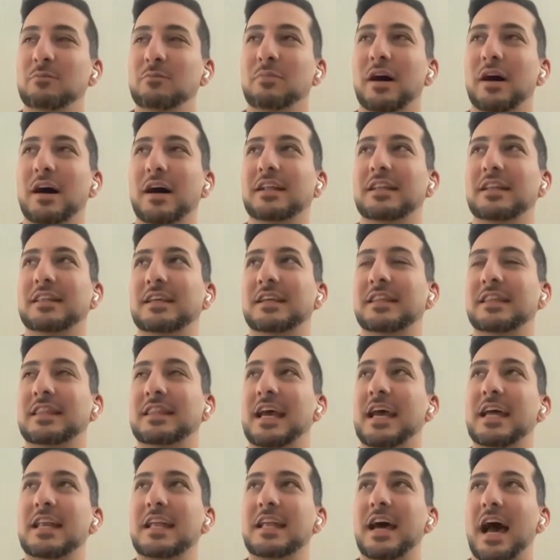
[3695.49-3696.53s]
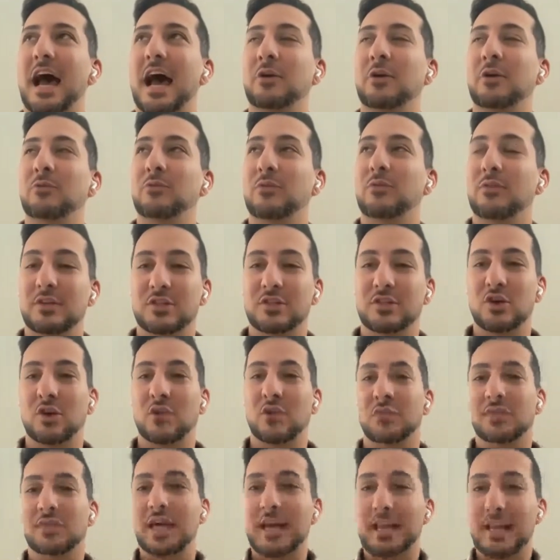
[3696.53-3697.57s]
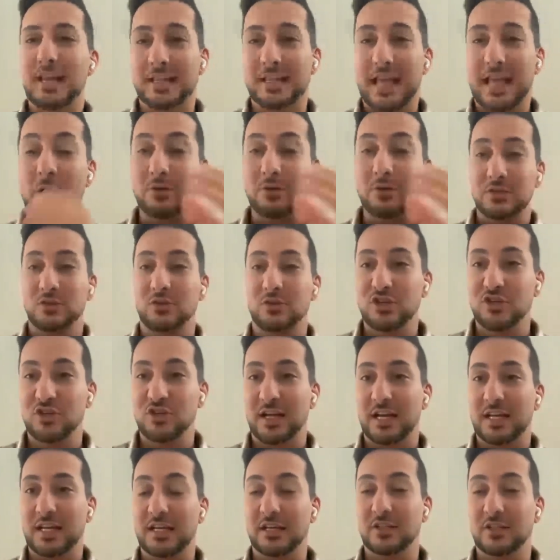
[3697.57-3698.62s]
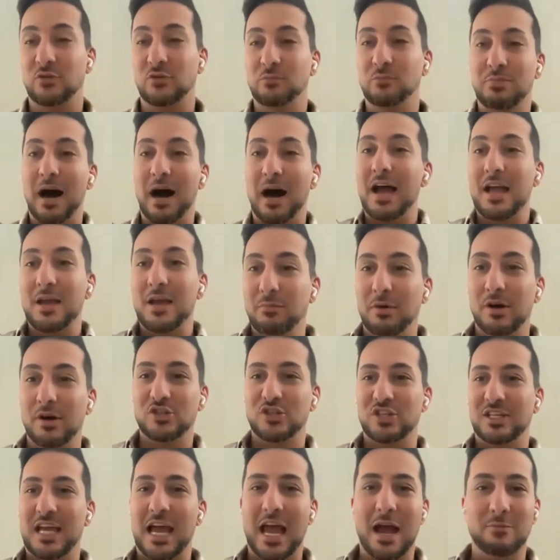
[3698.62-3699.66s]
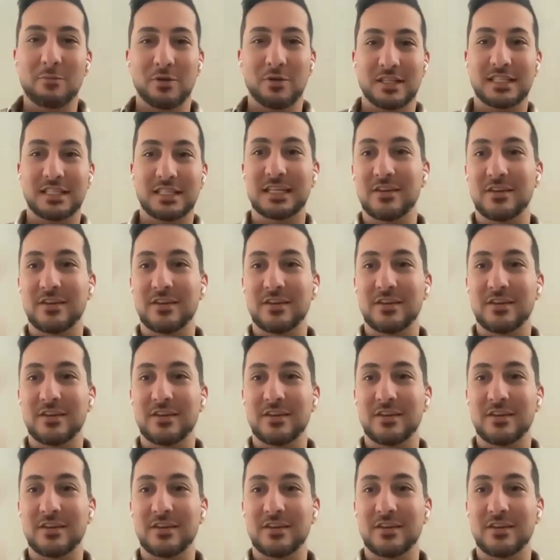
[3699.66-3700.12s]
But then that was the original idea, to buy a bunch of cameras,